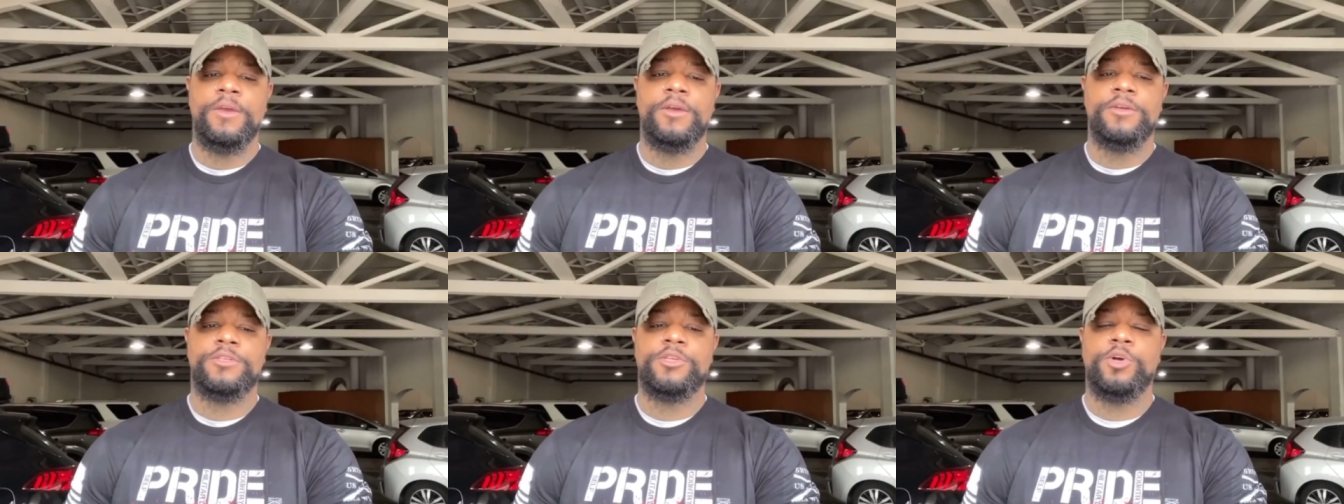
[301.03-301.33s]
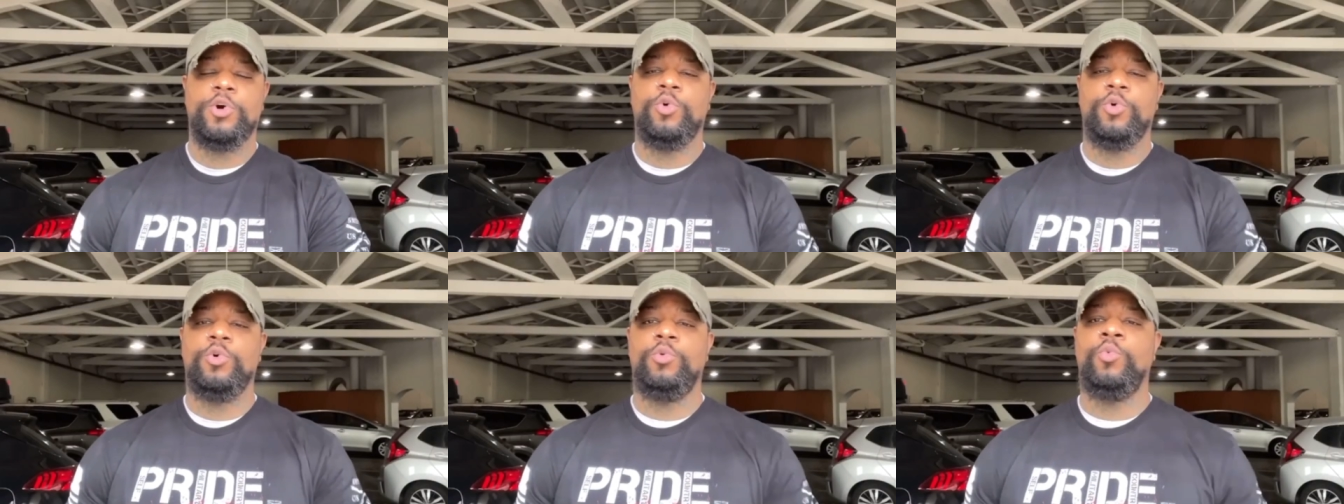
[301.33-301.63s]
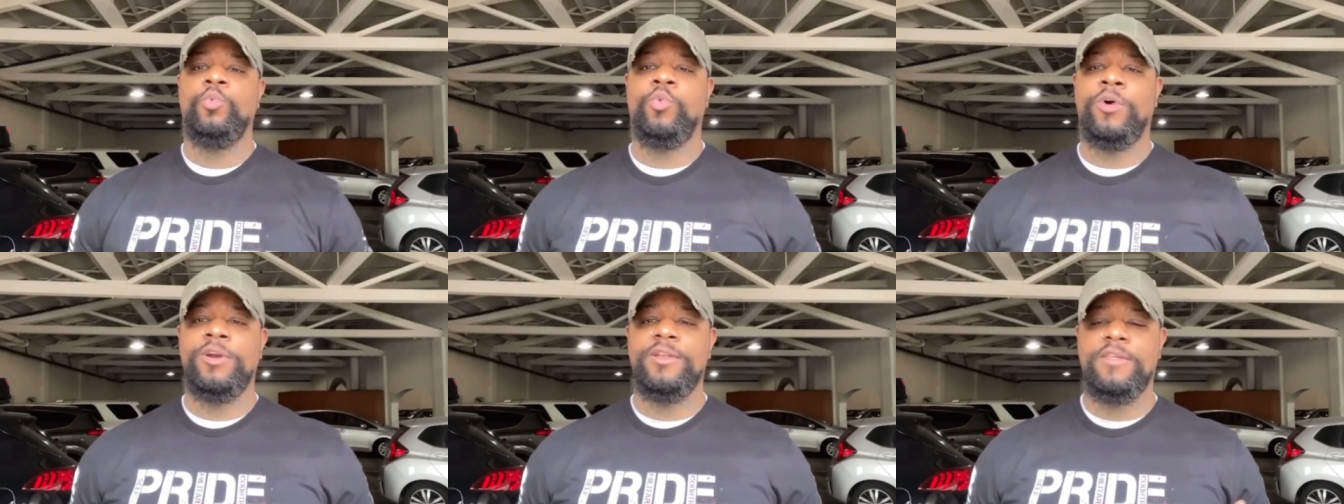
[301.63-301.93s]
So
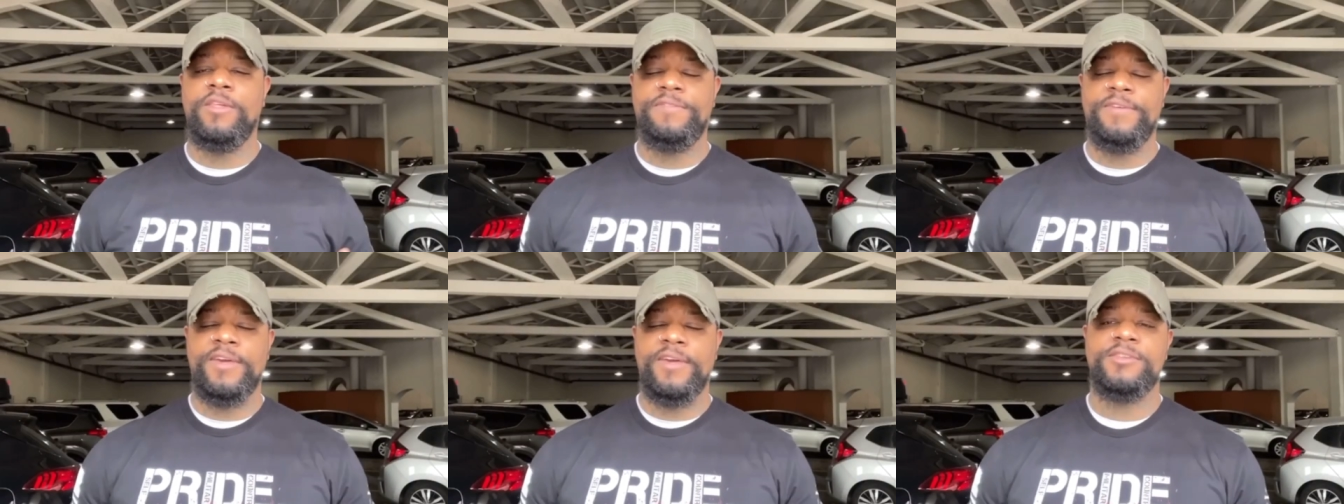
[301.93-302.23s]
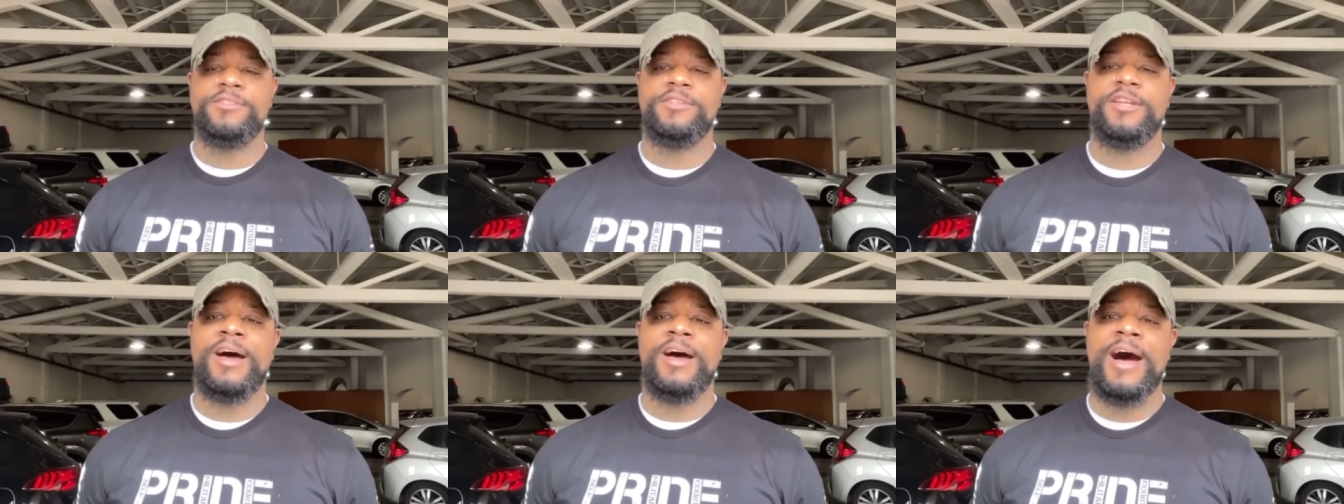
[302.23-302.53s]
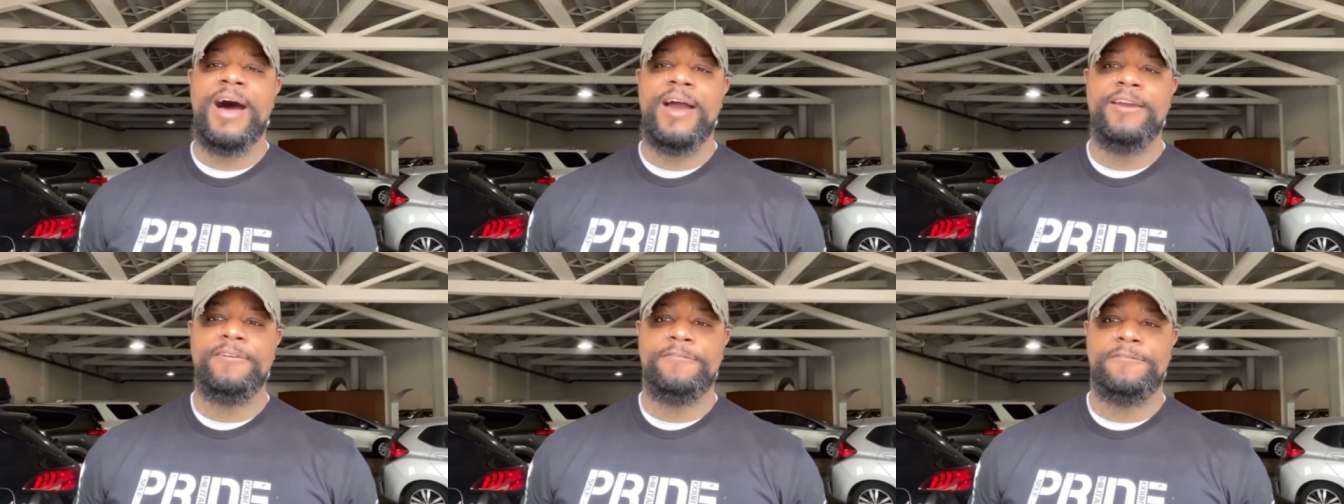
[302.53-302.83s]
one of the things that
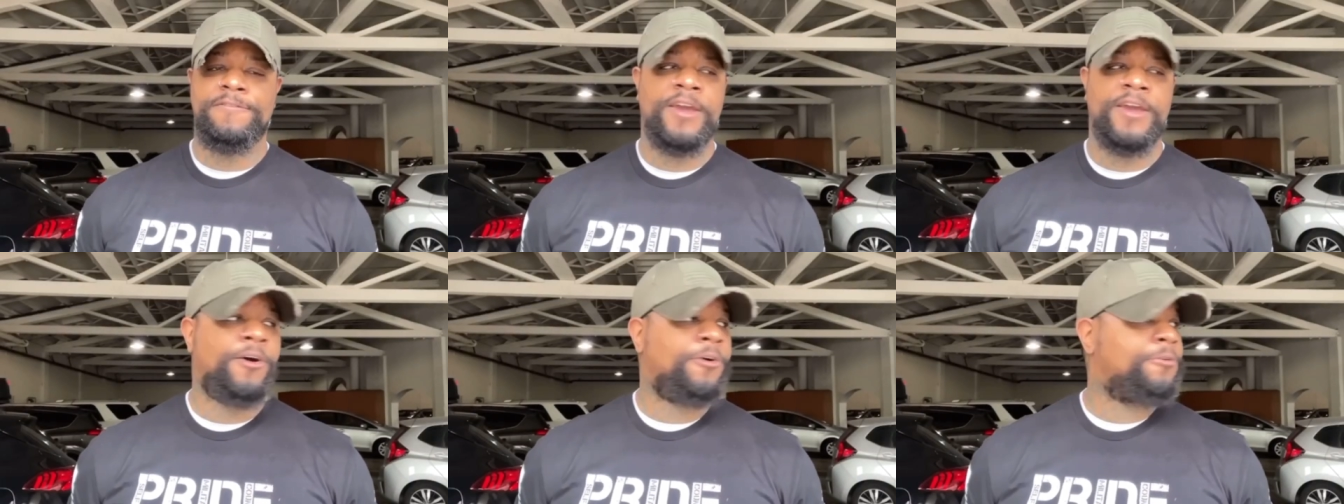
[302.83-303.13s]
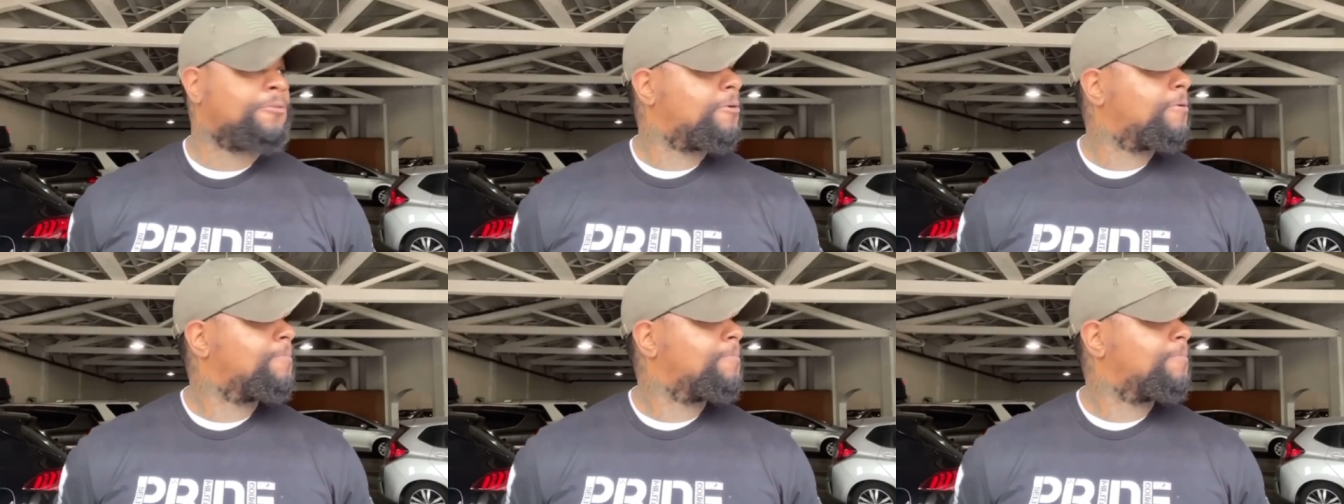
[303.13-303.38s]
I have found